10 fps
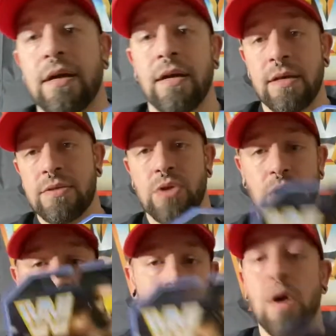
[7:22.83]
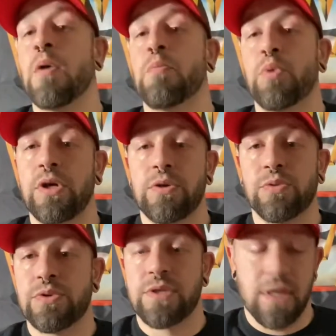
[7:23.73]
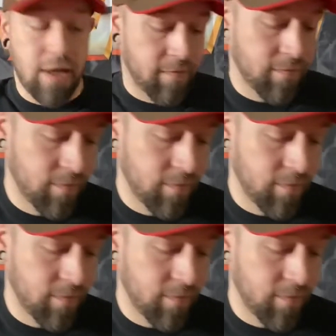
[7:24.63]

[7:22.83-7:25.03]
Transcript: So pretty cool stuff.